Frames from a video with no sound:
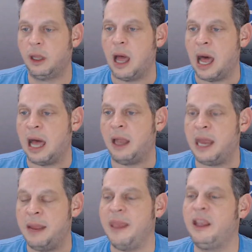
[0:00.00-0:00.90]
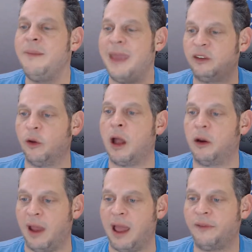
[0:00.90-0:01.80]
on a Mickey Mantle
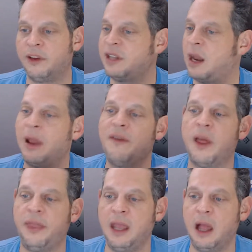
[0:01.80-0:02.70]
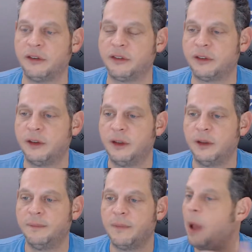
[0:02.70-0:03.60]
autograph, because then I would have nothing else.
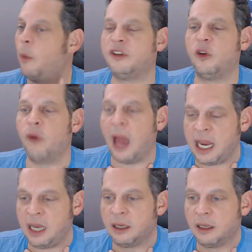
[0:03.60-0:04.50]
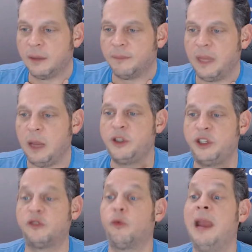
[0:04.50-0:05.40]
I wasn't right. It was
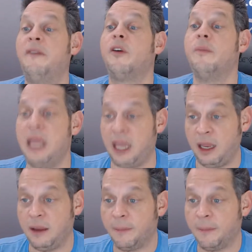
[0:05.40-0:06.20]
just right for me.